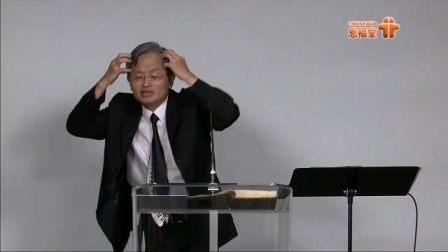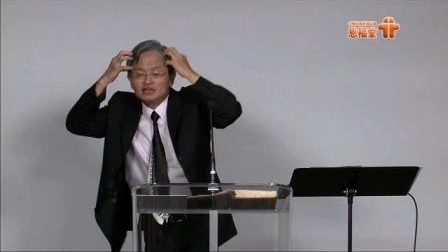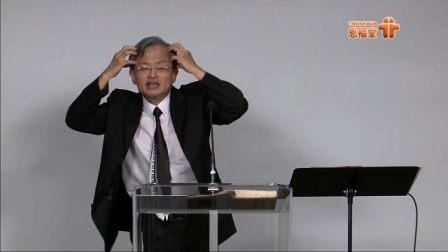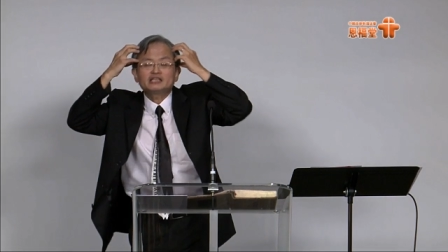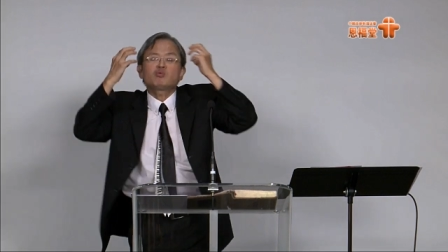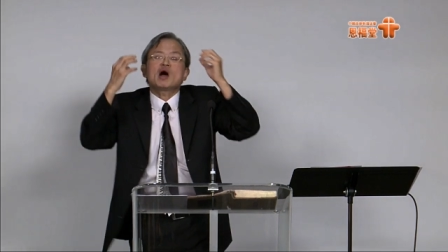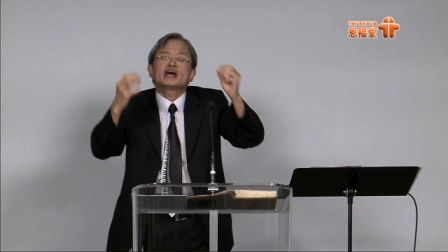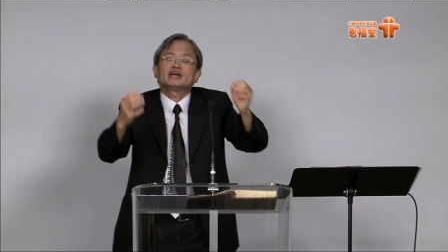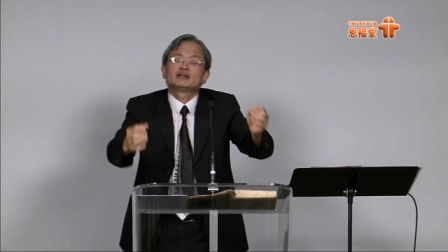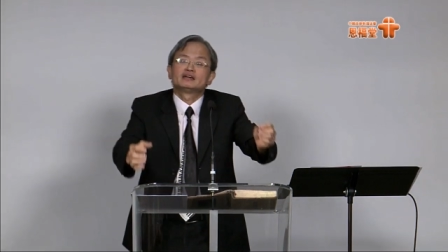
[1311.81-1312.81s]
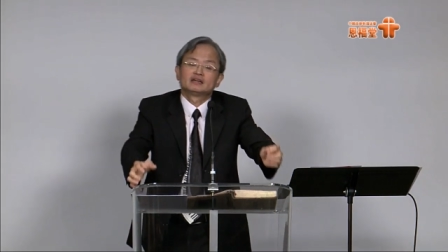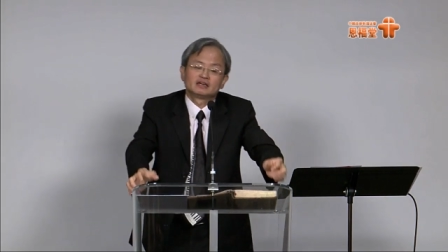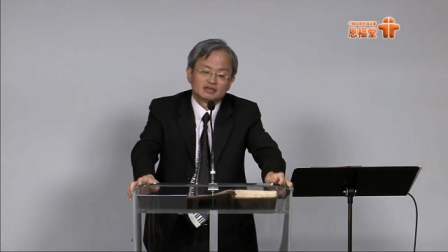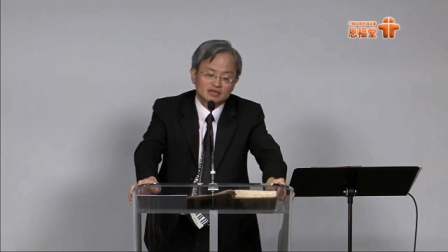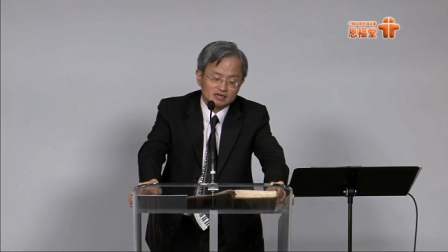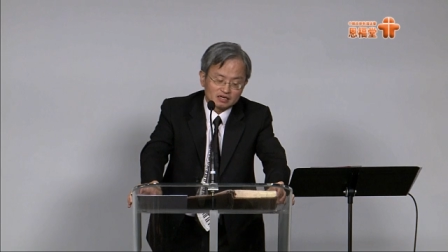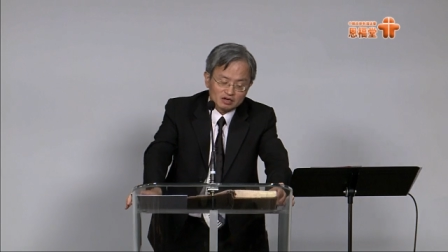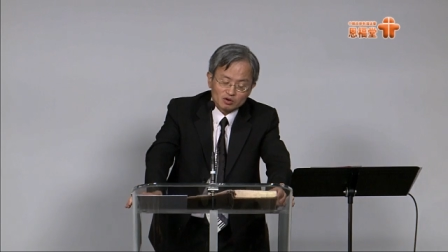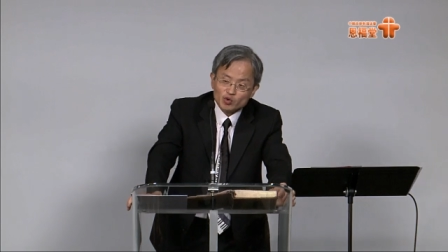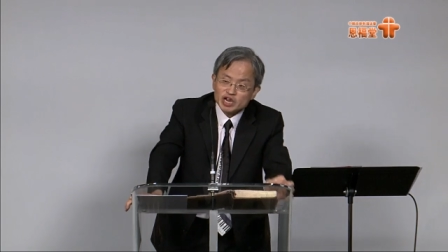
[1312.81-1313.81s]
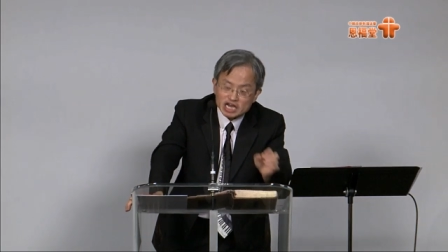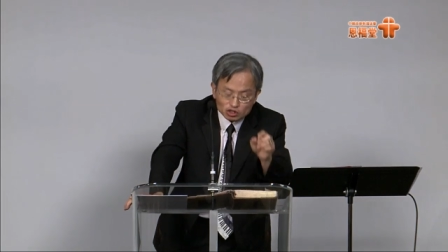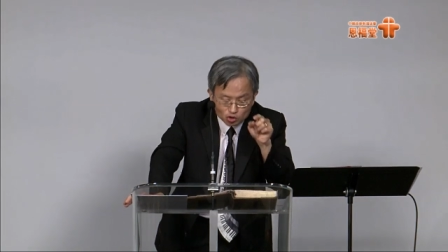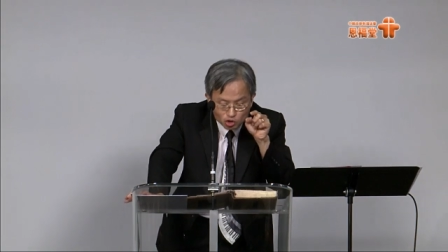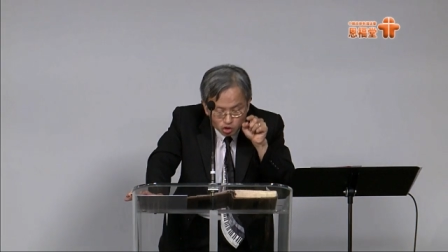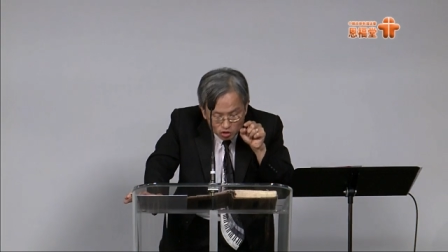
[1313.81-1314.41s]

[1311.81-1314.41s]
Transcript: That's why we need to